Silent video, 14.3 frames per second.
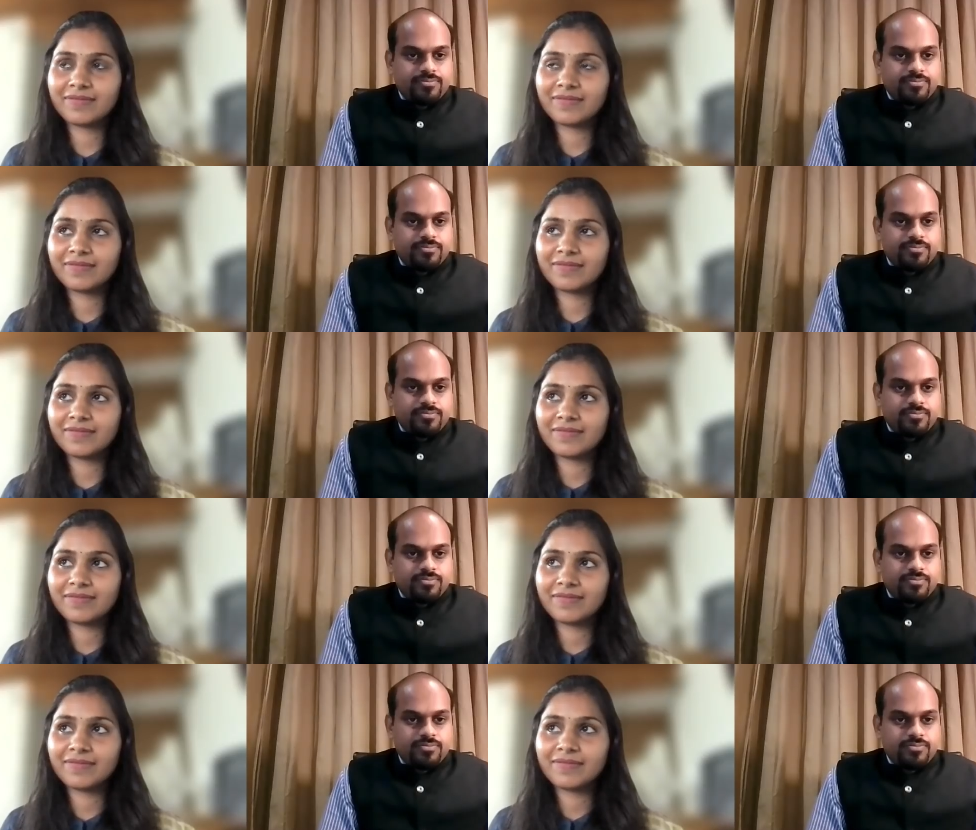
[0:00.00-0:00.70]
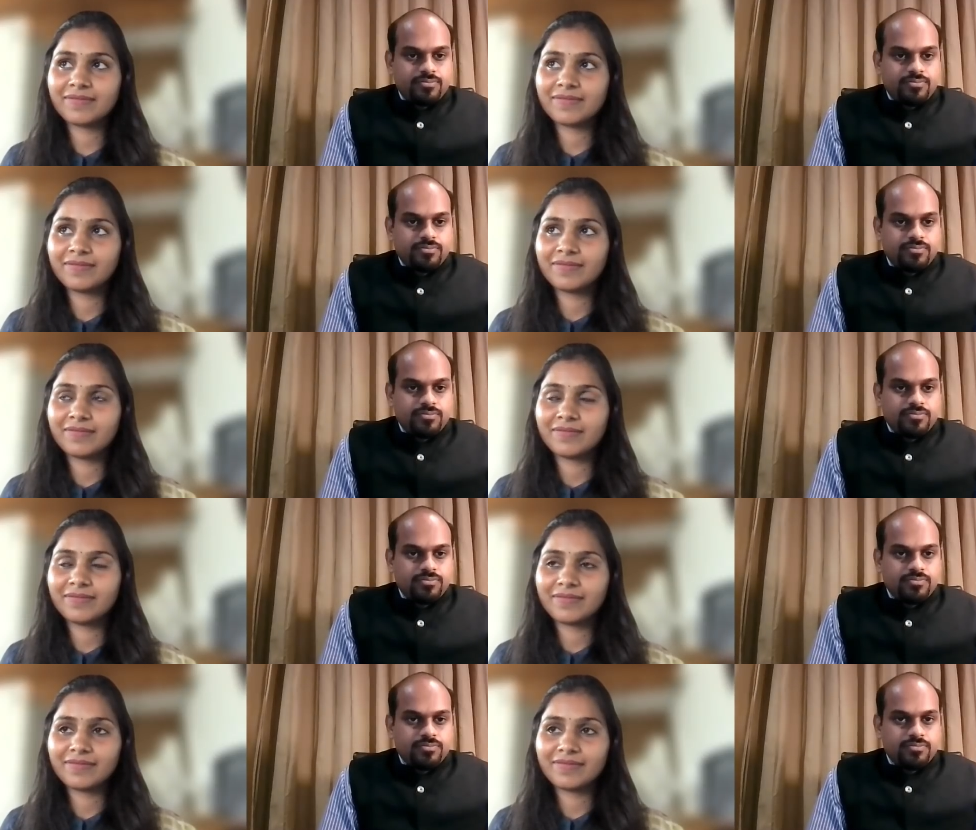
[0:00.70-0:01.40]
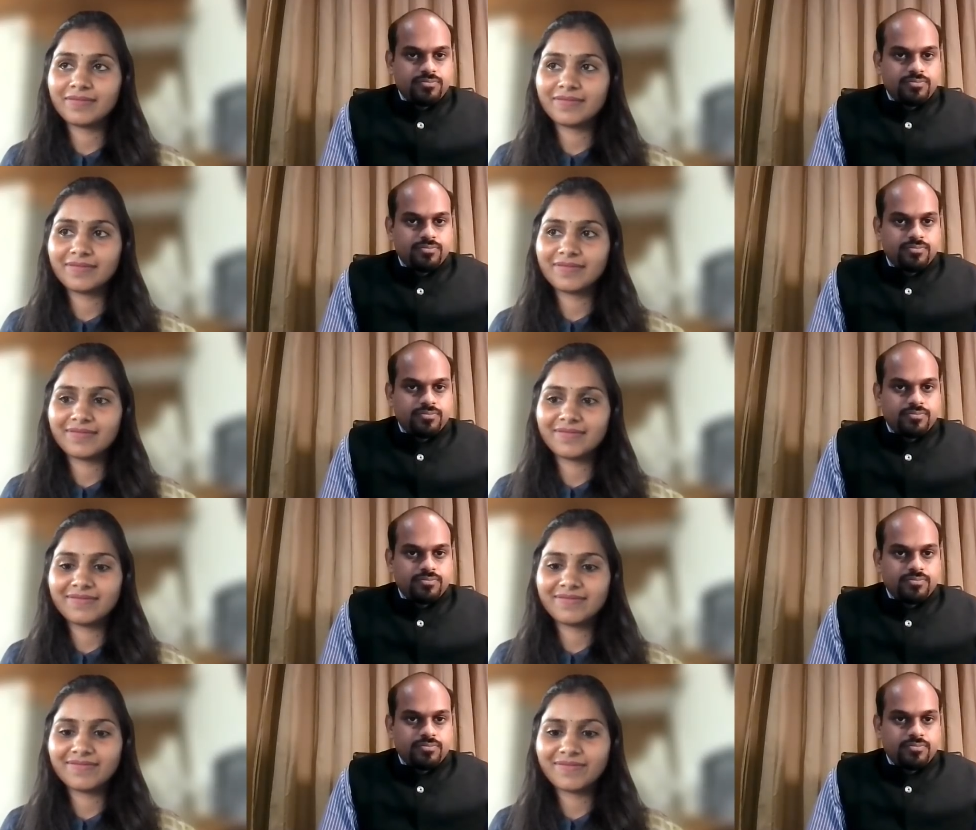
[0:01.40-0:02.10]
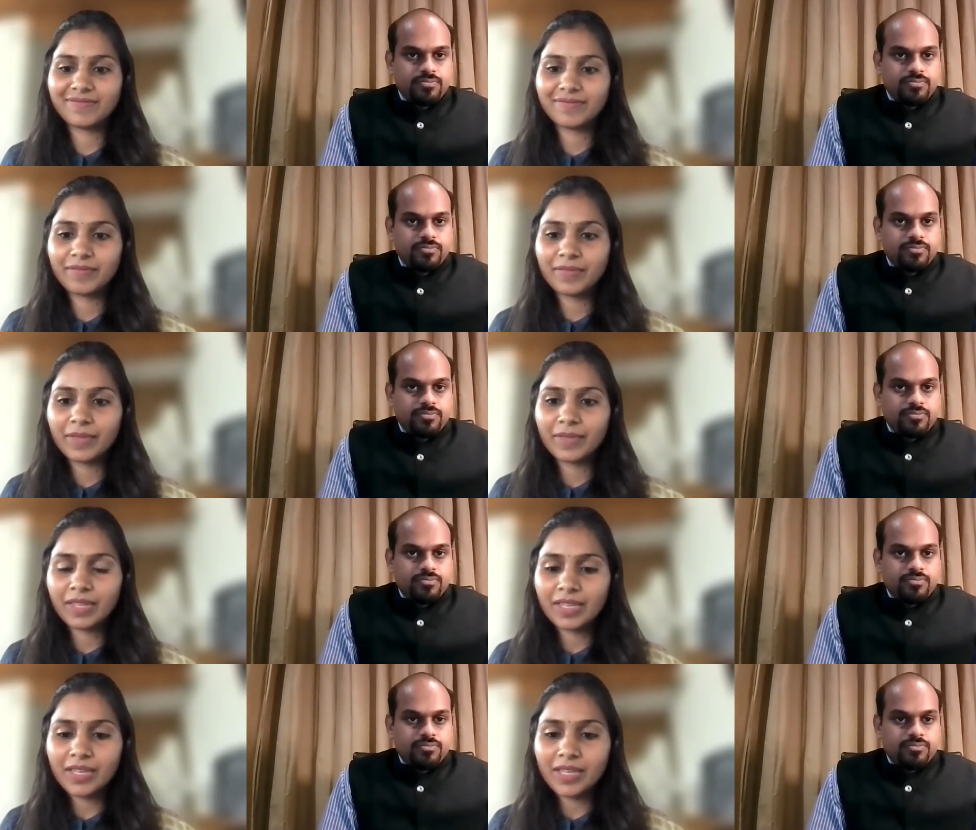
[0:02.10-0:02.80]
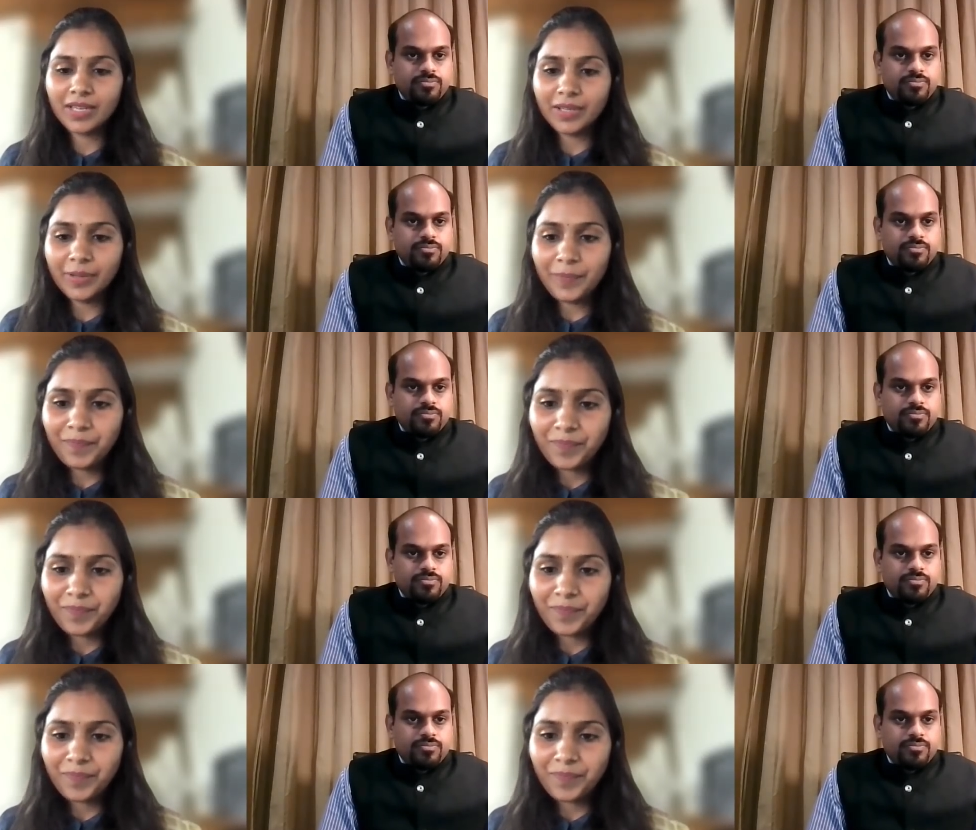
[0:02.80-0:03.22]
(no one is talking)